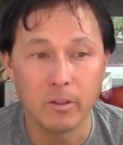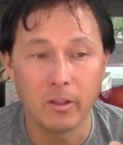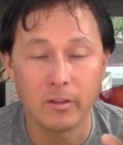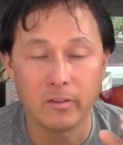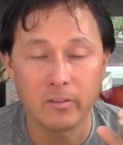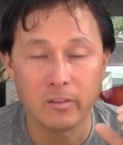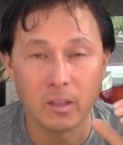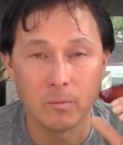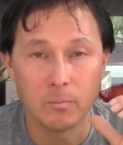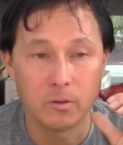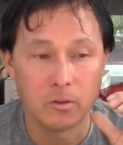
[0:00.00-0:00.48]

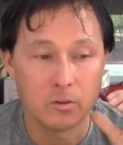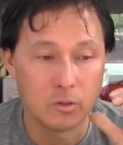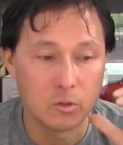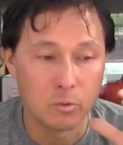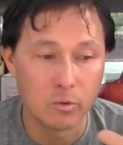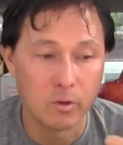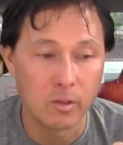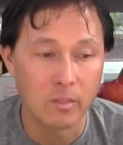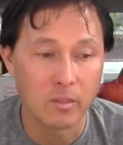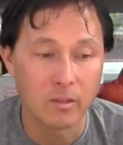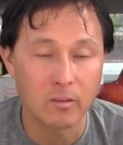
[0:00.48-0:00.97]
Plus, they've been
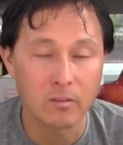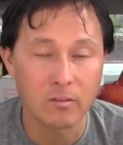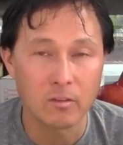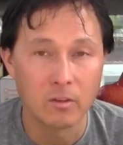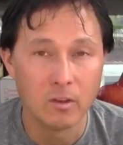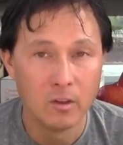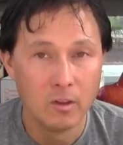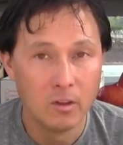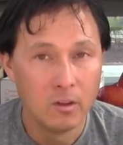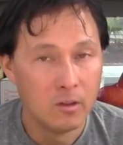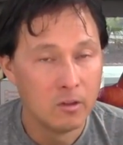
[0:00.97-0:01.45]
doing
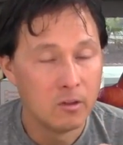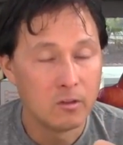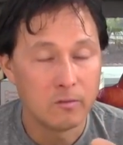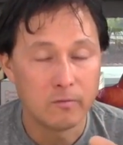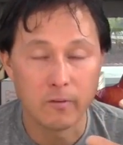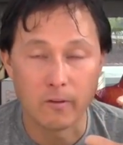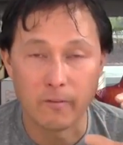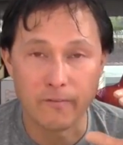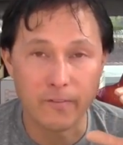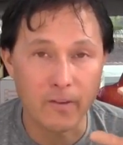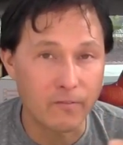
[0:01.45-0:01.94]
this
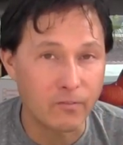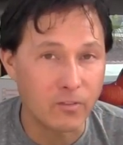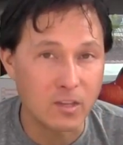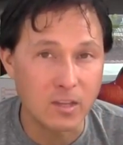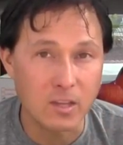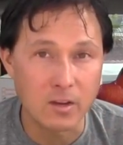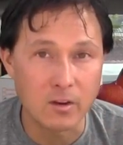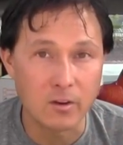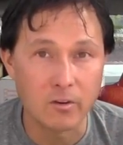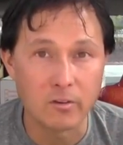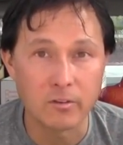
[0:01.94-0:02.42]
for
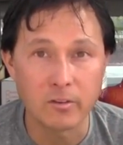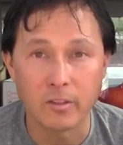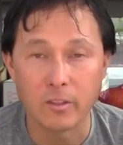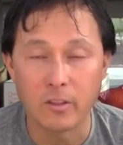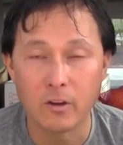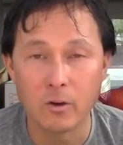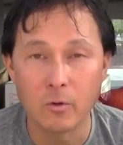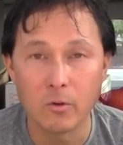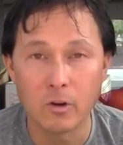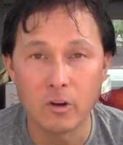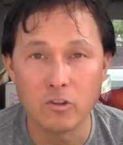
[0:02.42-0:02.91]
fifty years and
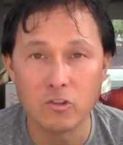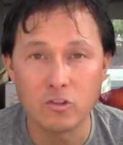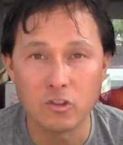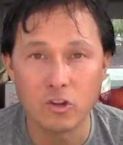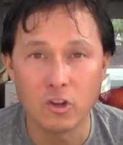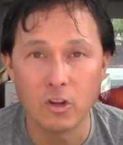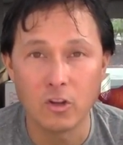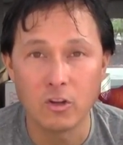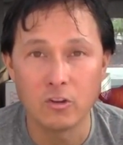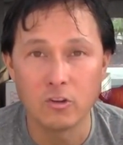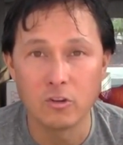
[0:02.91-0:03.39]
they don't want to
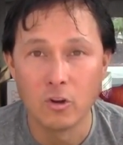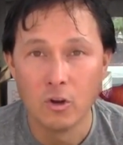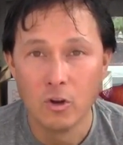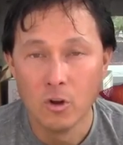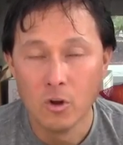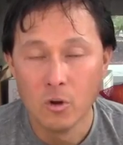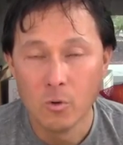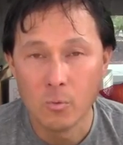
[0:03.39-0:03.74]
change